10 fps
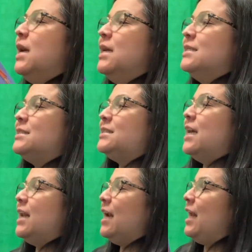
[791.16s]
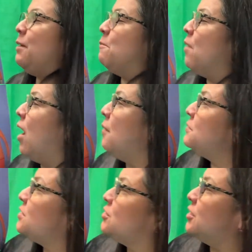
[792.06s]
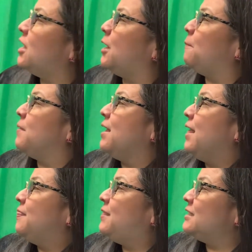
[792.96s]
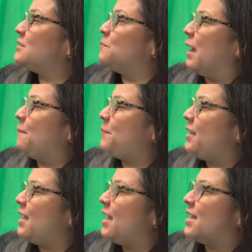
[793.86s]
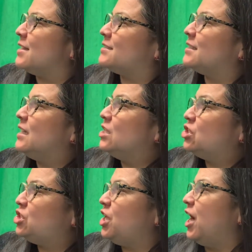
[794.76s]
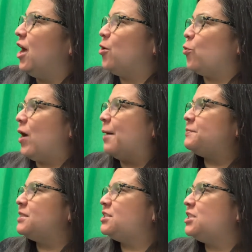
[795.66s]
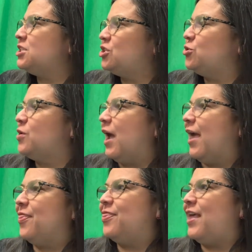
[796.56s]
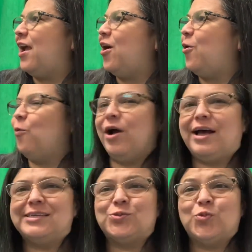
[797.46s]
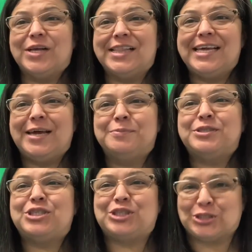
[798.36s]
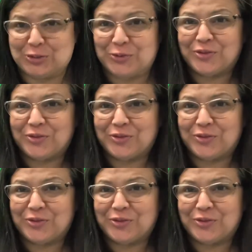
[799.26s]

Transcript: Suddenly, Mom stood up. This might be it. She unwrapped a tissue, and there was William's tooth.